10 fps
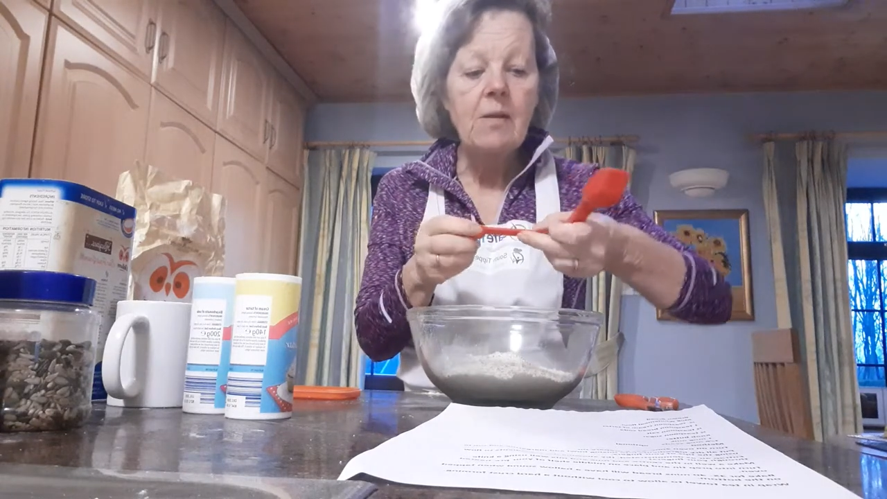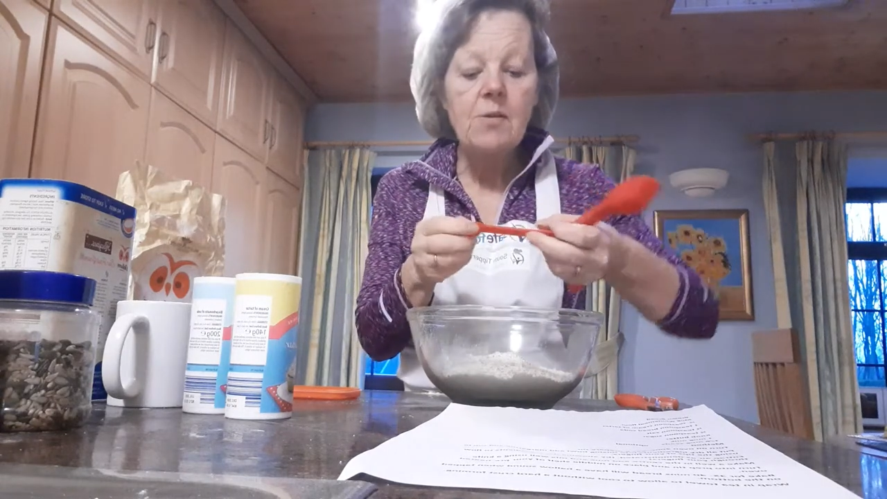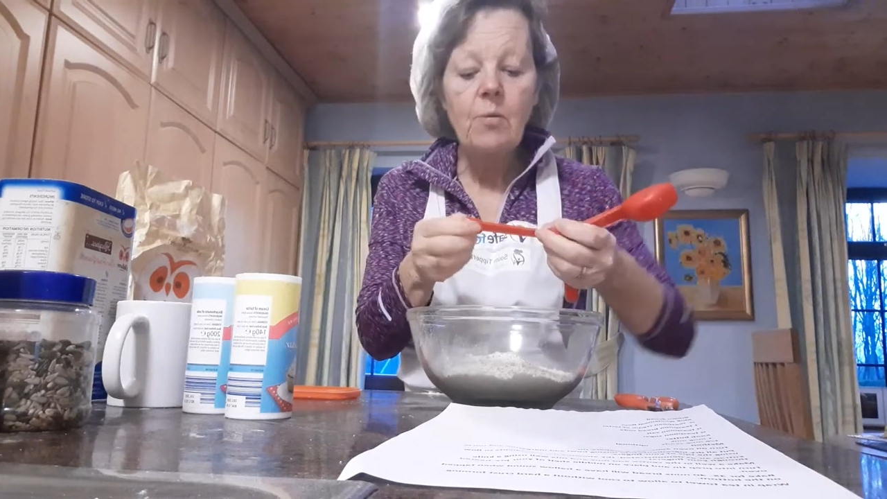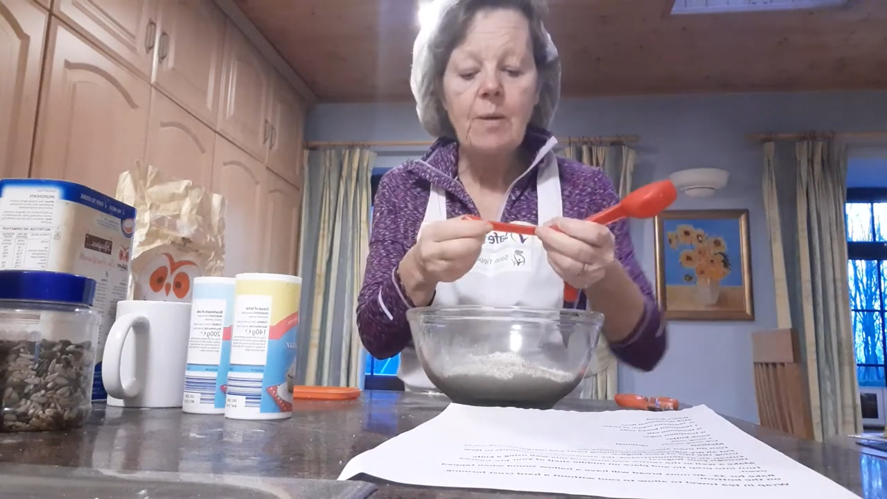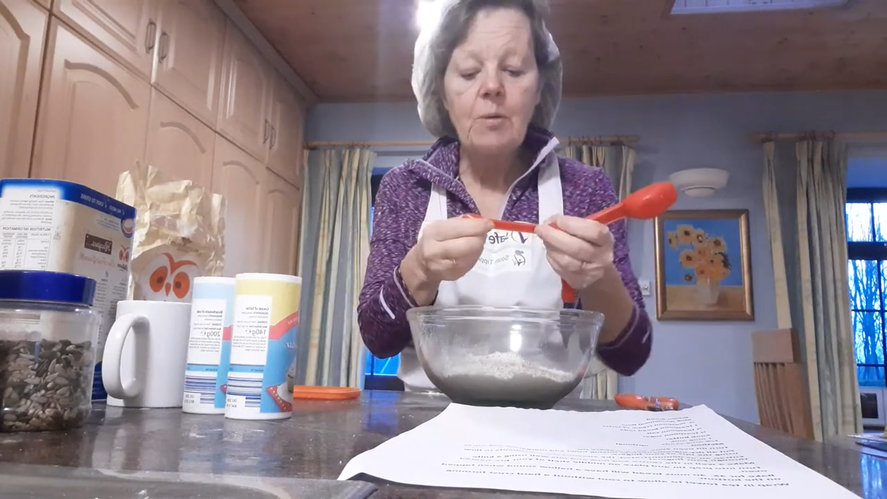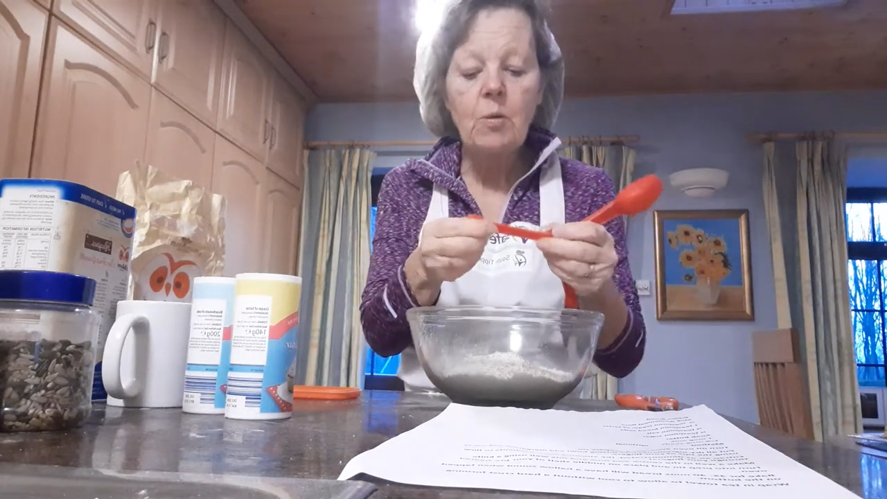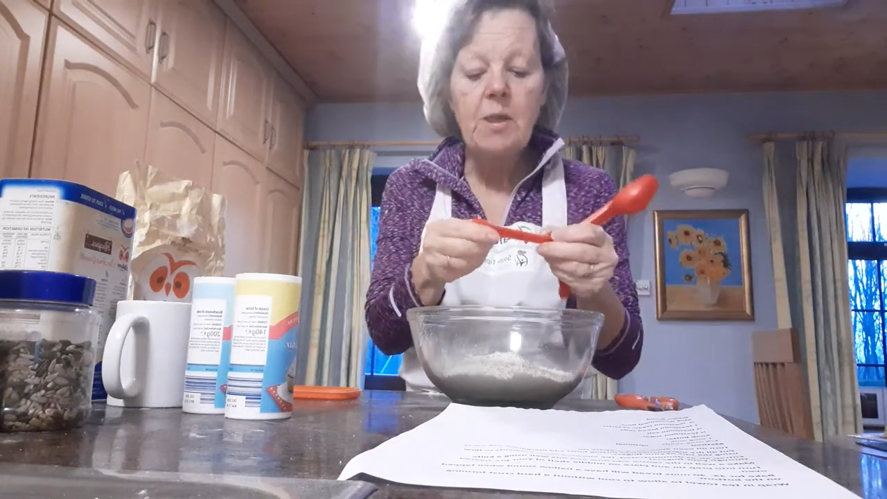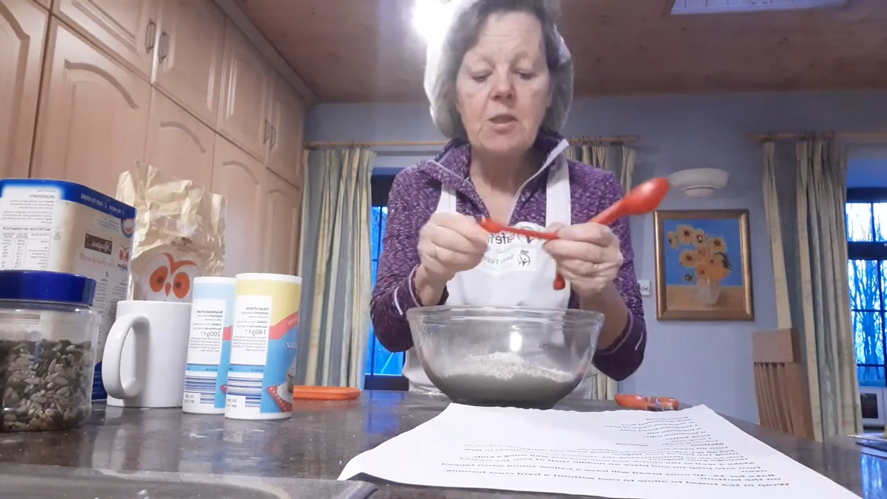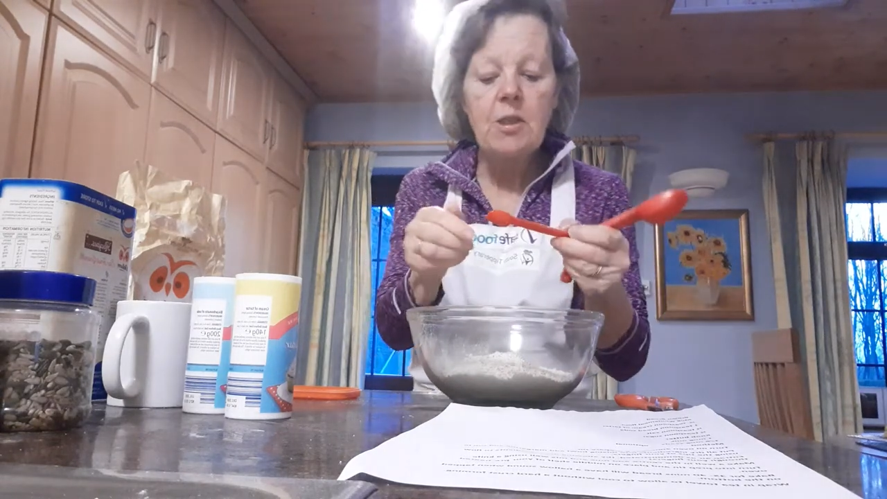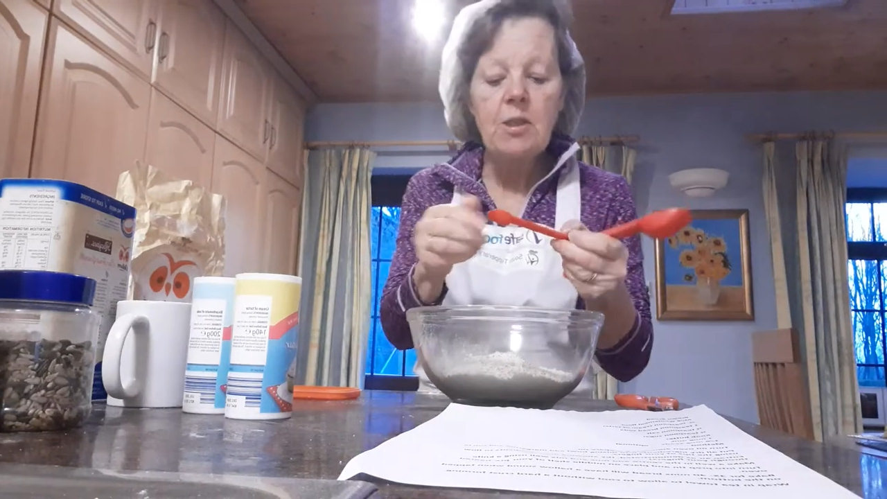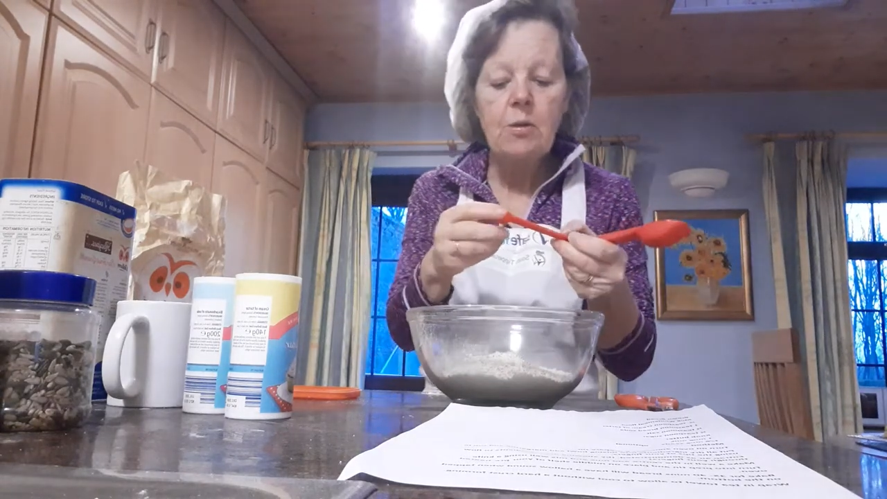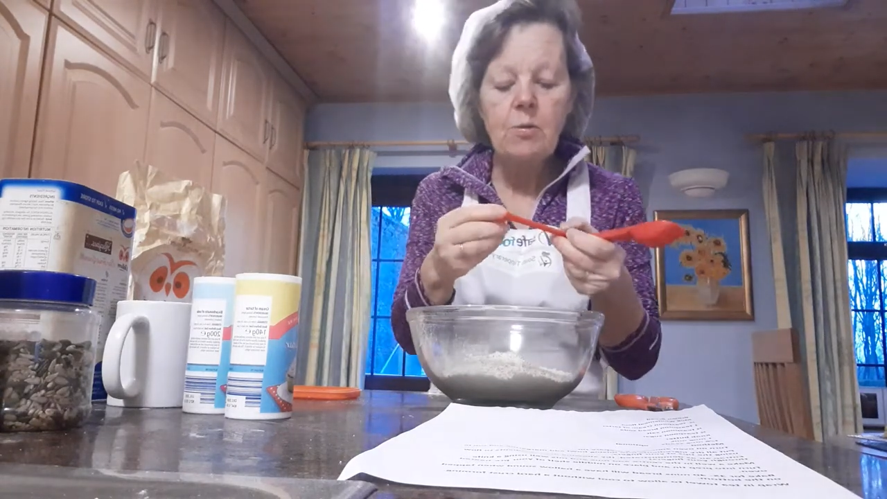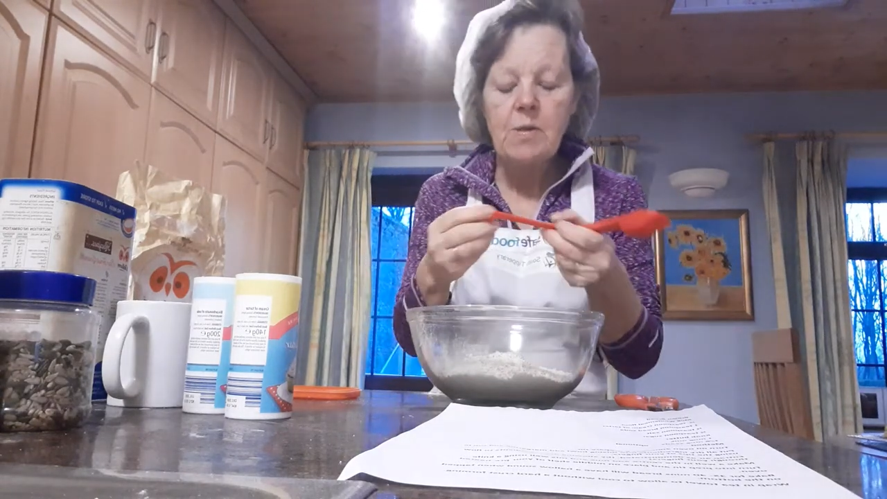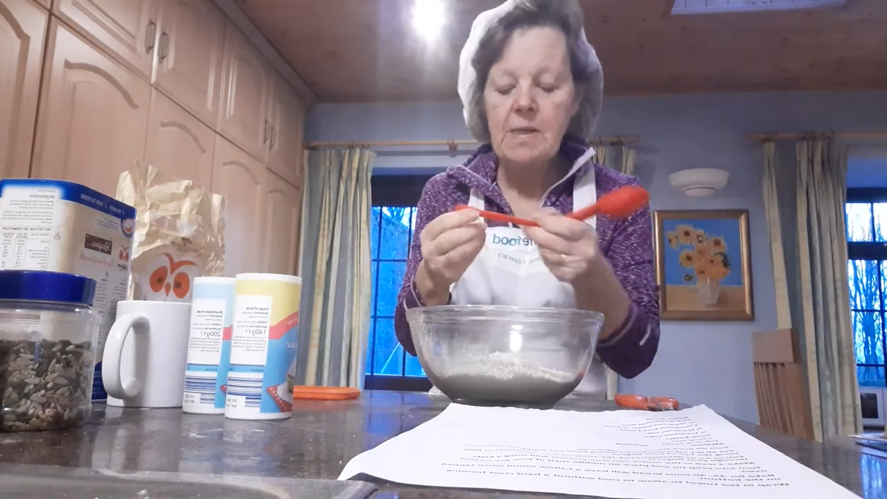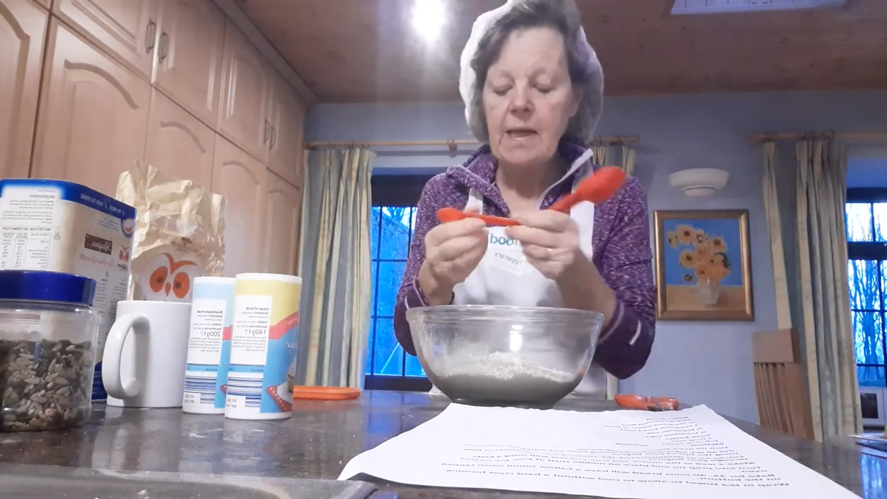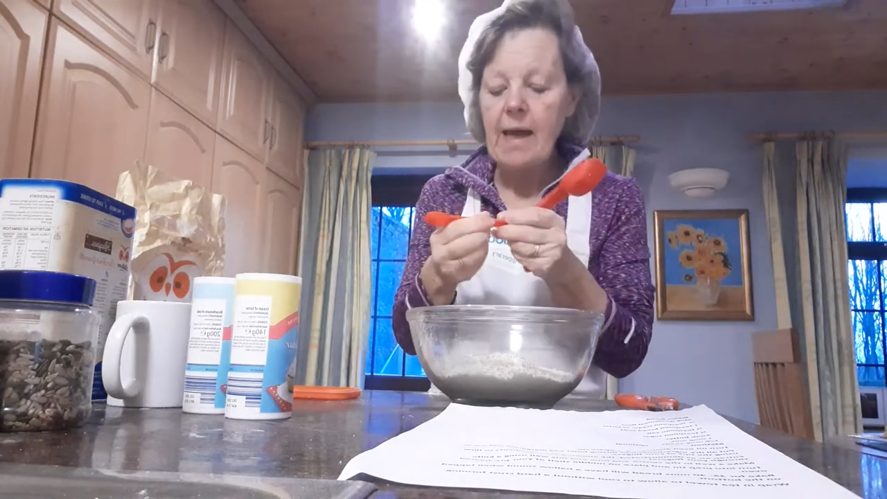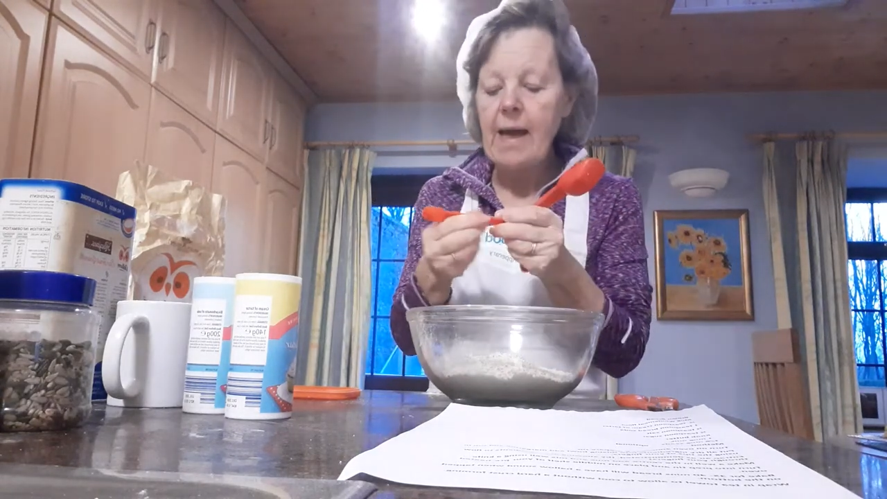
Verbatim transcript: So I'm going to use